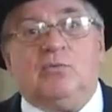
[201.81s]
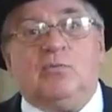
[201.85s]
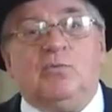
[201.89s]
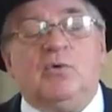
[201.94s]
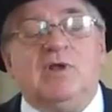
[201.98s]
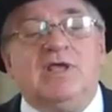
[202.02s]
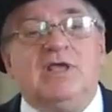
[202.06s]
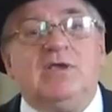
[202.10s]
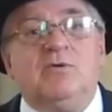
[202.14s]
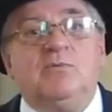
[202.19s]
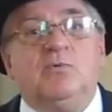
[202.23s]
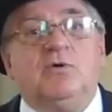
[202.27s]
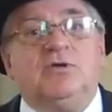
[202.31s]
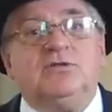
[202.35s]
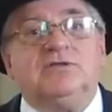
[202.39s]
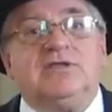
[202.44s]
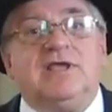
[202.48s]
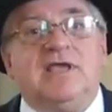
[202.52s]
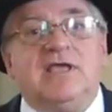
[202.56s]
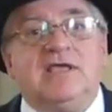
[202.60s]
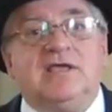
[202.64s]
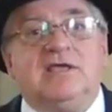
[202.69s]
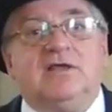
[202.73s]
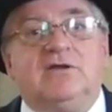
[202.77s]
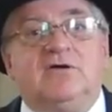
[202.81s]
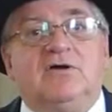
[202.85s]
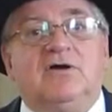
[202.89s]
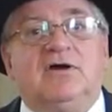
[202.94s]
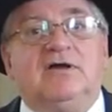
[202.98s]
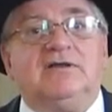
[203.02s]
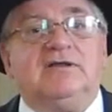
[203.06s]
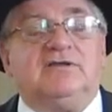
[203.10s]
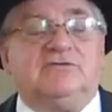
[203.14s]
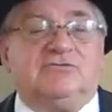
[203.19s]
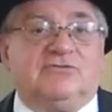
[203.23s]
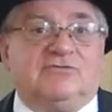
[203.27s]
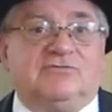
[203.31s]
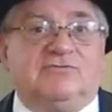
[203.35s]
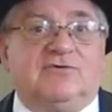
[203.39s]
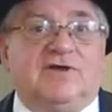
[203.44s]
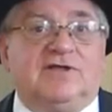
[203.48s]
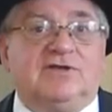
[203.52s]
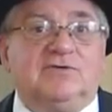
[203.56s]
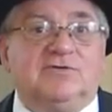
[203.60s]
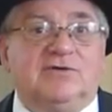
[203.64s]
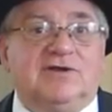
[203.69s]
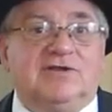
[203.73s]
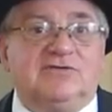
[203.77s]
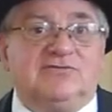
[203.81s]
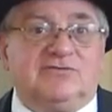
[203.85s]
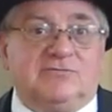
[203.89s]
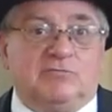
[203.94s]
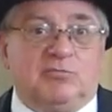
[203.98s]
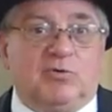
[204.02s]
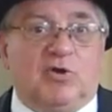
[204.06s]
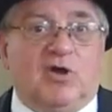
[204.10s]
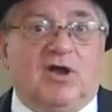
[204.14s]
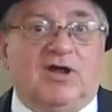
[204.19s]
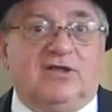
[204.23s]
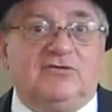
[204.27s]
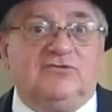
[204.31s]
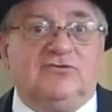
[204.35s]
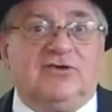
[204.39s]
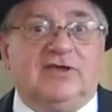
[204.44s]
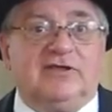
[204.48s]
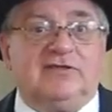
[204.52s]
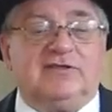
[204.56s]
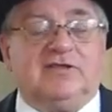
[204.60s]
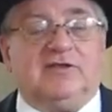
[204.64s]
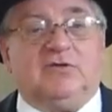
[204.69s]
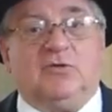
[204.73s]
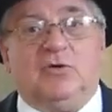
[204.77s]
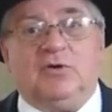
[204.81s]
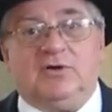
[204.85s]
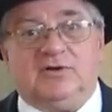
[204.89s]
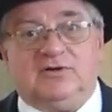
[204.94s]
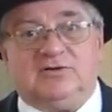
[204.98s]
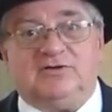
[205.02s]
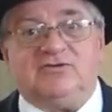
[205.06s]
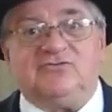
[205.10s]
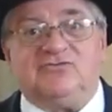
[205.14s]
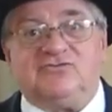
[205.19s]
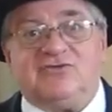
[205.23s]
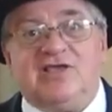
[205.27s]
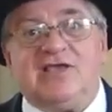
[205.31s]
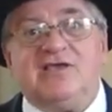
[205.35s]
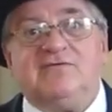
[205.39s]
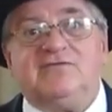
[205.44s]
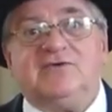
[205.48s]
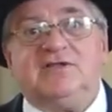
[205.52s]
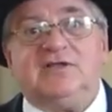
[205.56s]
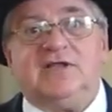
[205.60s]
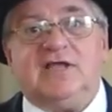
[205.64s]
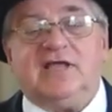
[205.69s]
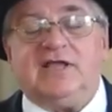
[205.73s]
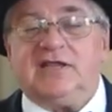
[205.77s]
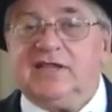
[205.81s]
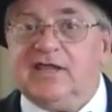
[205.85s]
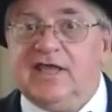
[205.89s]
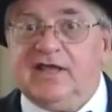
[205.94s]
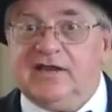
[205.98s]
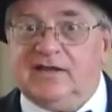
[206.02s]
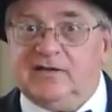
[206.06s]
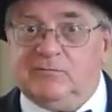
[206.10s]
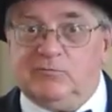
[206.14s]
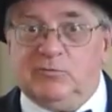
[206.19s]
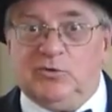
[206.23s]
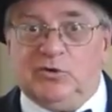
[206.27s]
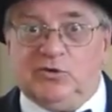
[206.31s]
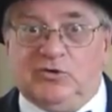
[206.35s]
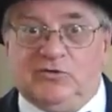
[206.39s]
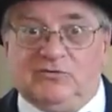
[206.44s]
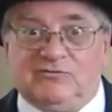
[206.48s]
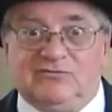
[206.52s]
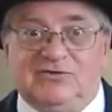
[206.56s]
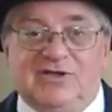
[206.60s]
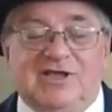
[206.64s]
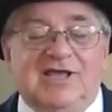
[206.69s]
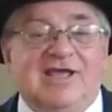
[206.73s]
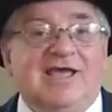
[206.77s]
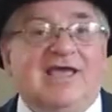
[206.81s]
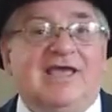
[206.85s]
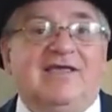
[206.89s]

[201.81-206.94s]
we will take it on as a fundraising project in order to save it and get it moved.